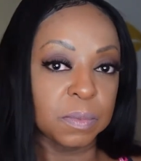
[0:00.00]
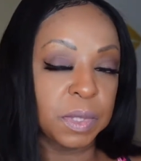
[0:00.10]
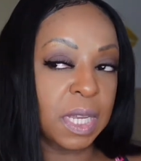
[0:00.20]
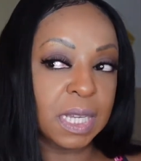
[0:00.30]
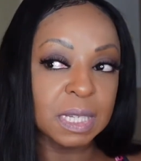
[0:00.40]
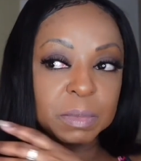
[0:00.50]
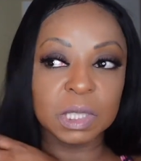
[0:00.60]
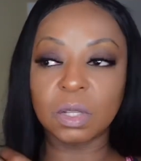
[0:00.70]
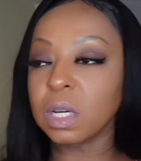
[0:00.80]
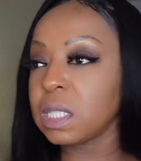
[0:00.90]
Yes, I'm
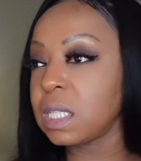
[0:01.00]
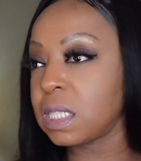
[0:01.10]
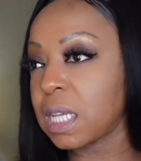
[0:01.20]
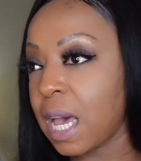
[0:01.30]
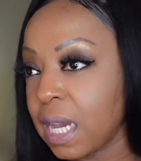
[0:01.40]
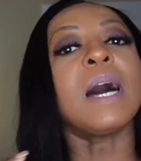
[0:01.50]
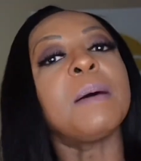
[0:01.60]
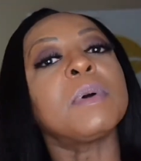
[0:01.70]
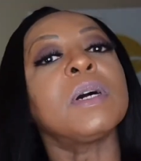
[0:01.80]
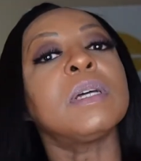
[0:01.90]
still looking to the side.
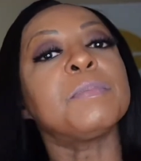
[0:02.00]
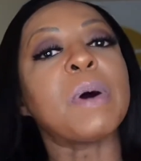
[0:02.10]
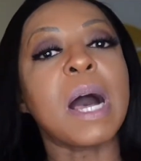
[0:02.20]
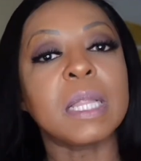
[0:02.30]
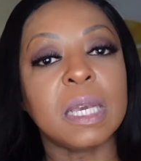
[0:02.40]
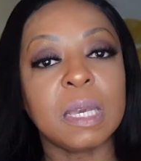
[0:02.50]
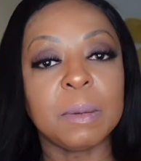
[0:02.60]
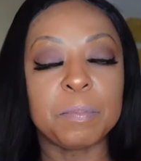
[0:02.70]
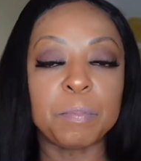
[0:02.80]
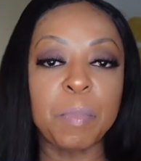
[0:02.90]
I'm gonna
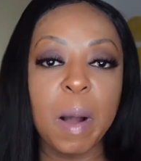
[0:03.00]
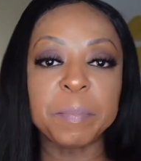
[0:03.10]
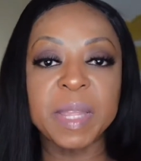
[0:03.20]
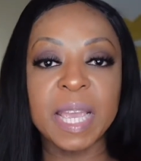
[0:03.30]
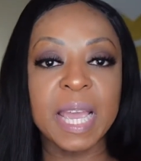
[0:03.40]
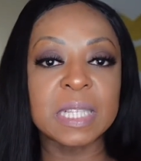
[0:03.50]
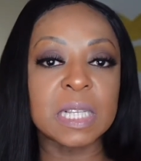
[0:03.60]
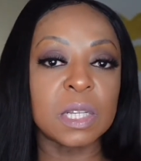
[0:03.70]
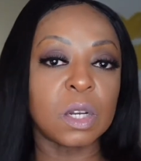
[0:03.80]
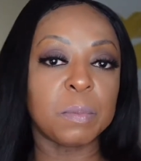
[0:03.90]
probably bump the ends
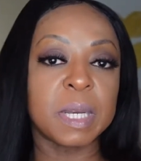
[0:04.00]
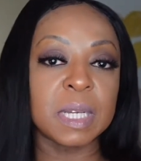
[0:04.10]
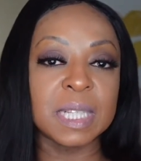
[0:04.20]
a little bit,